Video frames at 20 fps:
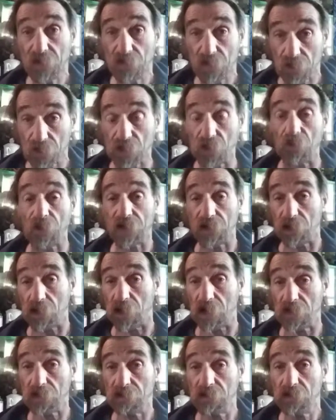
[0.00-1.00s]
going
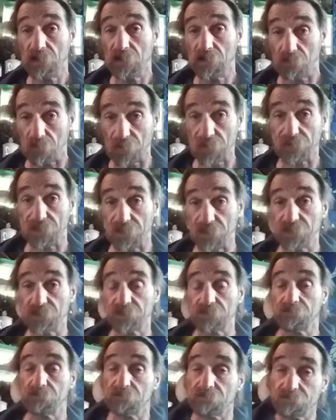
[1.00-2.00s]
on with
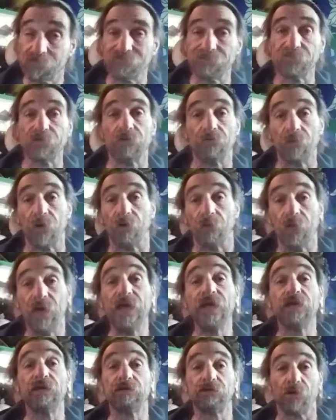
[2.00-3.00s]
these, what
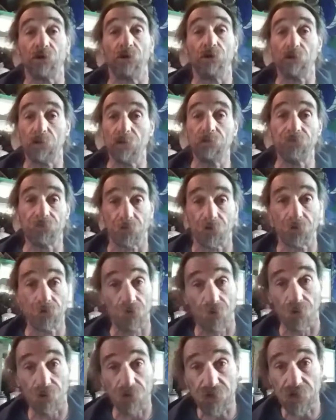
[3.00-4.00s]
we call a third
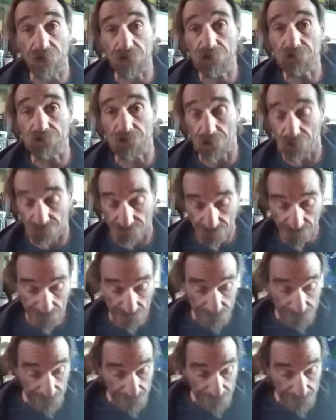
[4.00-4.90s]
world country over here.